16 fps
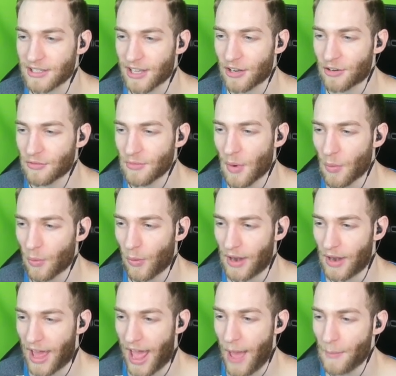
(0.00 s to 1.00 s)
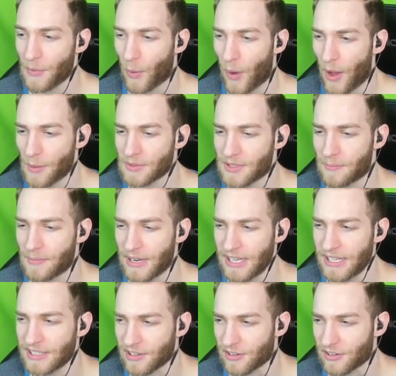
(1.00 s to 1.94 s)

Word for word: this. Right I don't now. remember what happened. Why it was a miniseries.